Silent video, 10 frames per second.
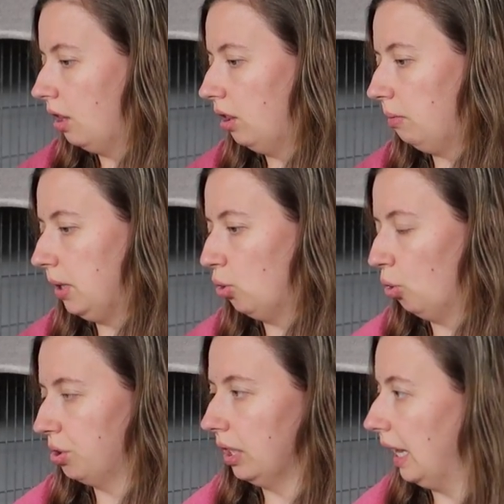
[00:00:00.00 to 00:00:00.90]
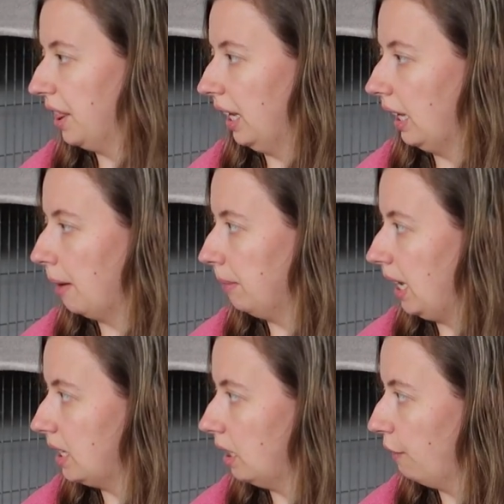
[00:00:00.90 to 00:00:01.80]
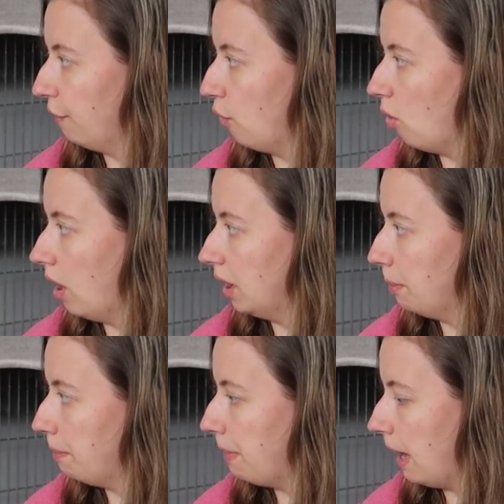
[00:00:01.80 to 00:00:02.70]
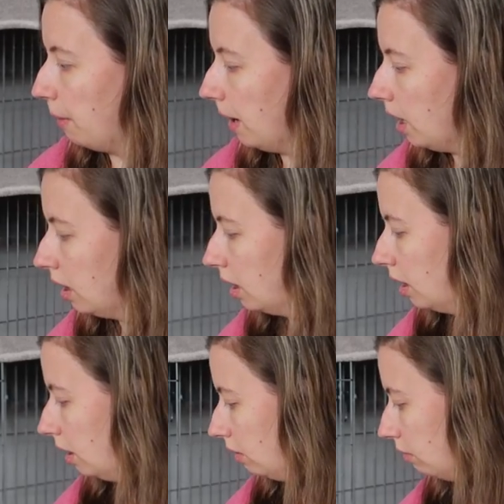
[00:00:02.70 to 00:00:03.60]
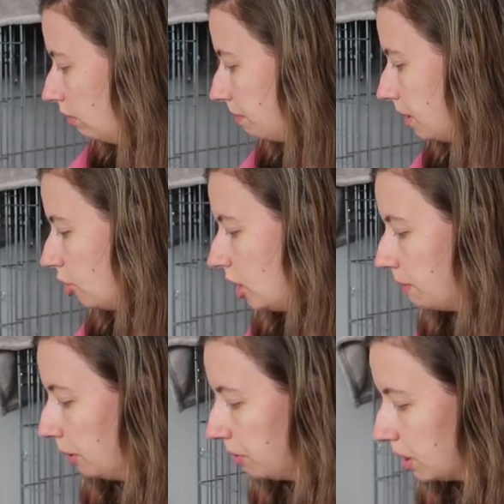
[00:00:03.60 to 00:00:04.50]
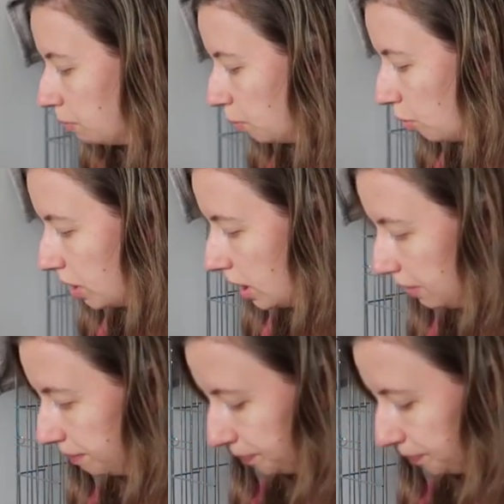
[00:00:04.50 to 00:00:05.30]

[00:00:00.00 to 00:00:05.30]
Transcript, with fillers: the wee nozzle, I think, I'm guessing, for the power. Oops, I just spilled some water.